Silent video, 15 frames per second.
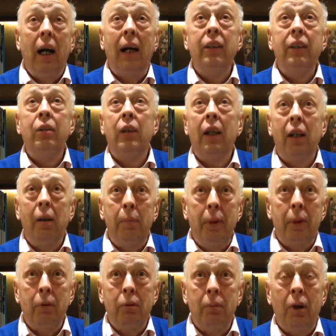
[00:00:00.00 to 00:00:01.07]
and you take a
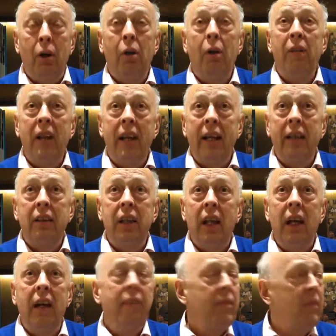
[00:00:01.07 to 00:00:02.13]
pill tomorrow and the next
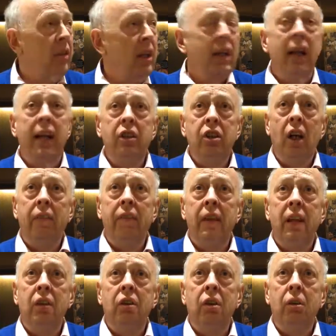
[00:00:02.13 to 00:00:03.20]
day, then HIV
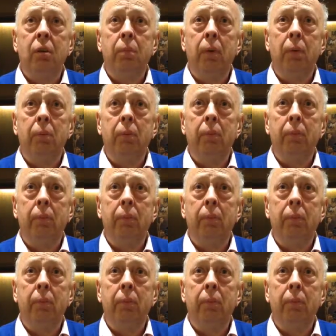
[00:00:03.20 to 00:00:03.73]
is not a problem.